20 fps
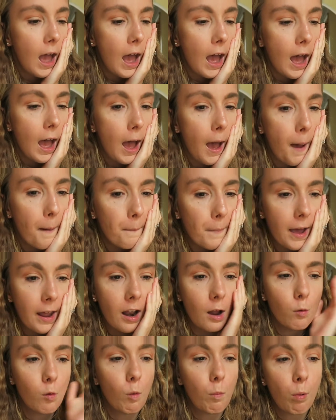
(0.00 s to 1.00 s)
And
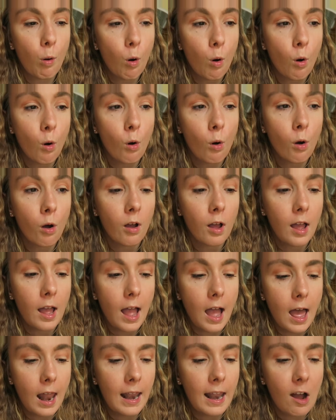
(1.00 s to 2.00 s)
I will pour
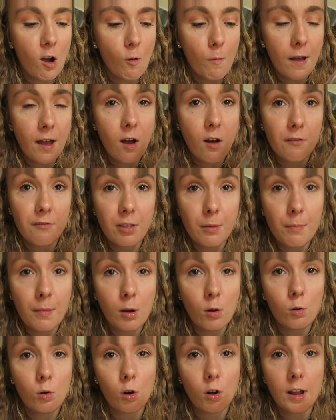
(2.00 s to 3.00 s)
a little bit of the
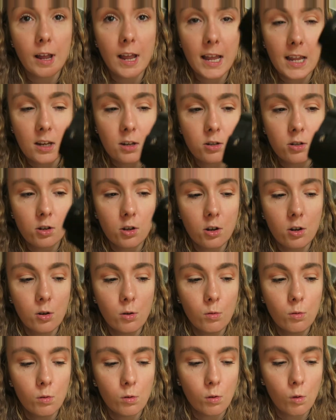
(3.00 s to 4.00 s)
milk
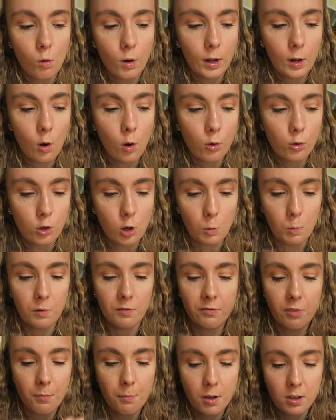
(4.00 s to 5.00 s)
into, or like on top
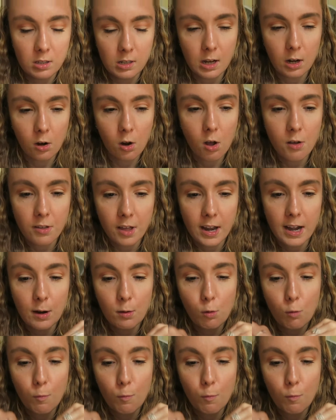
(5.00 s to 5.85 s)
of the muslin cloth, and it will